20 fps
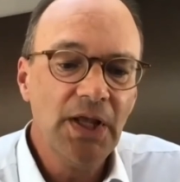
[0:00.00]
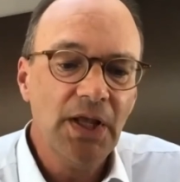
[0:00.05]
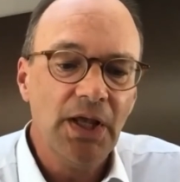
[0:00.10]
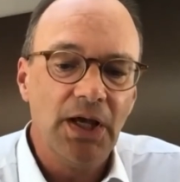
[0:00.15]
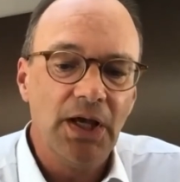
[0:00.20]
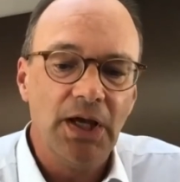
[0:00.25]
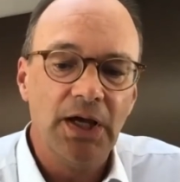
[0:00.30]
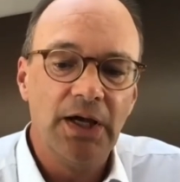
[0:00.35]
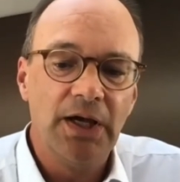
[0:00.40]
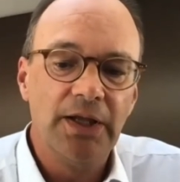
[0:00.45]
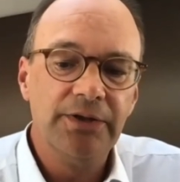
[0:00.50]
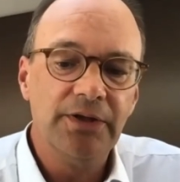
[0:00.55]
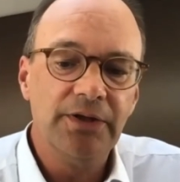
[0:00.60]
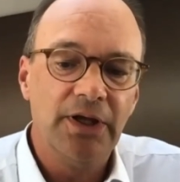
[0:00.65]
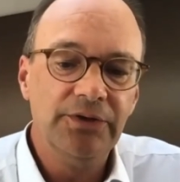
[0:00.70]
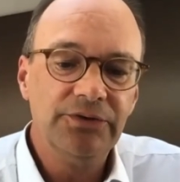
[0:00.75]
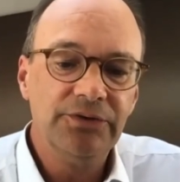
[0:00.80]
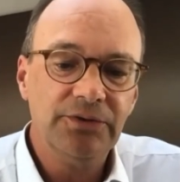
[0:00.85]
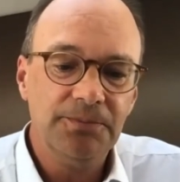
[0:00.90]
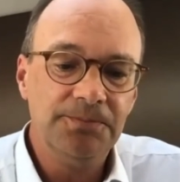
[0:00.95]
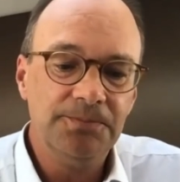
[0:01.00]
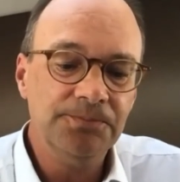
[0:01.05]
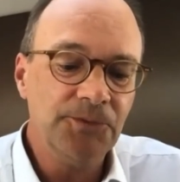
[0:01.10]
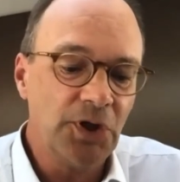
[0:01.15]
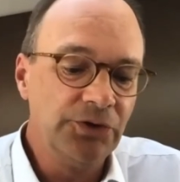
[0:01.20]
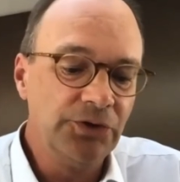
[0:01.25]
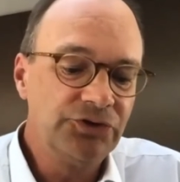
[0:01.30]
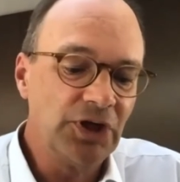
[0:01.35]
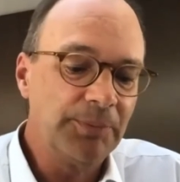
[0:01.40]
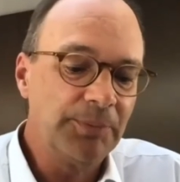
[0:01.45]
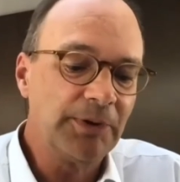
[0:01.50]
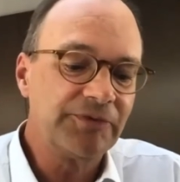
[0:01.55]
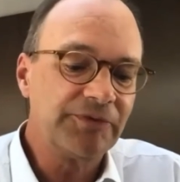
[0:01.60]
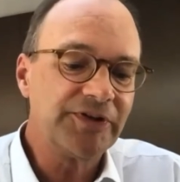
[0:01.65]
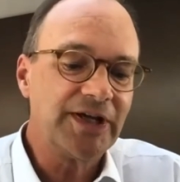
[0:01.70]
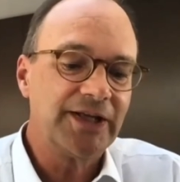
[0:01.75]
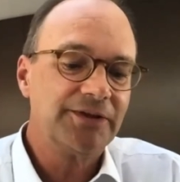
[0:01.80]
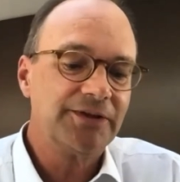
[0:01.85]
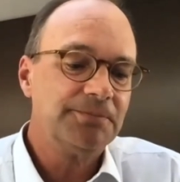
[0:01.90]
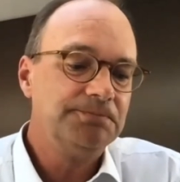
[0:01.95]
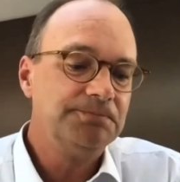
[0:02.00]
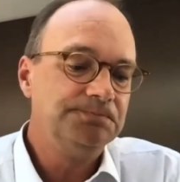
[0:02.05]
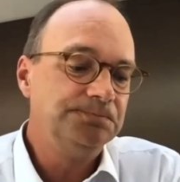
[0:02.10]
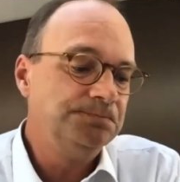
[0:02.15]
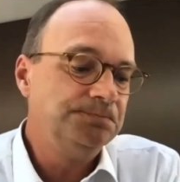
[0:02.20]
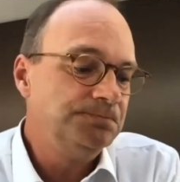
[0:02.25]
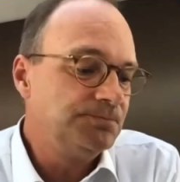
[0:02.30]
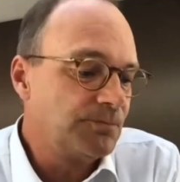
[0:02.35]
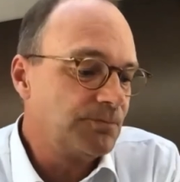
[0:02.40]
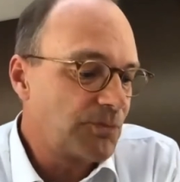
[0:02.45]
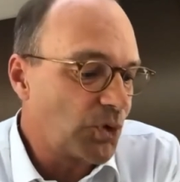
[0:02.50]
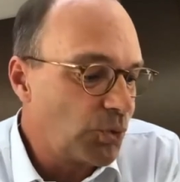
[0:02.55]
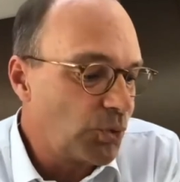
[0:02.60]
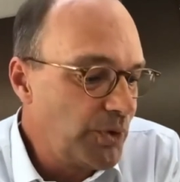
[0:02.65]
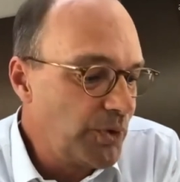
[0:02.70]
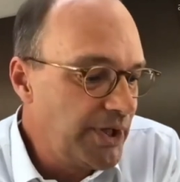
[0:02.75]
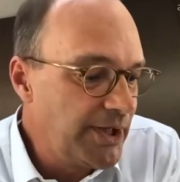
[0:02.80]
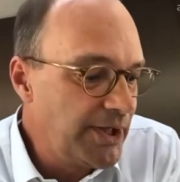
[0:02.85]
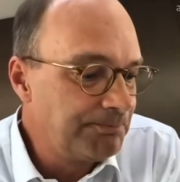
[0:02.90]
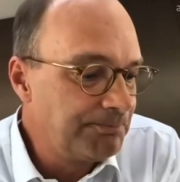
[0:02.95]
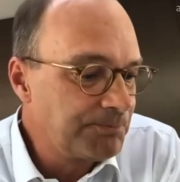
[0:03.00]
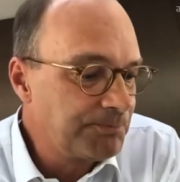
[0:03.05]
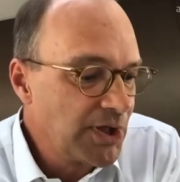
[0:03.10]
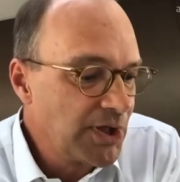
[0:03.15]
And on top of that, we